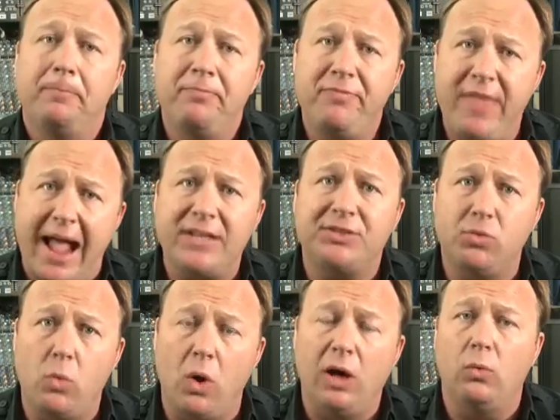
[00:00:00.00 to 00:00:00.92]
That's
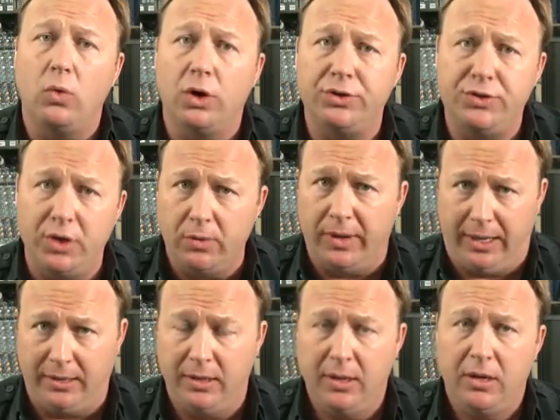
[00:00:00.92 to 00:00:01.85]
what we're doing.
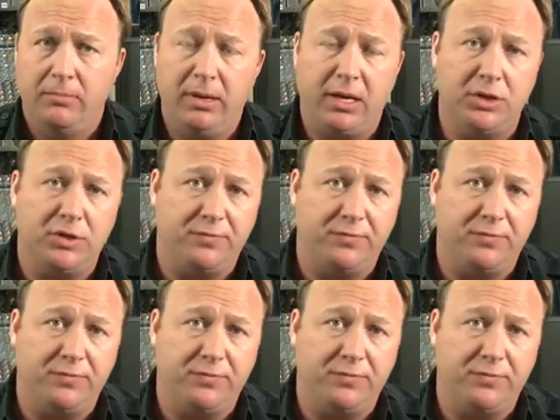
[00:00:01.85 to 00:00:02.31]
Because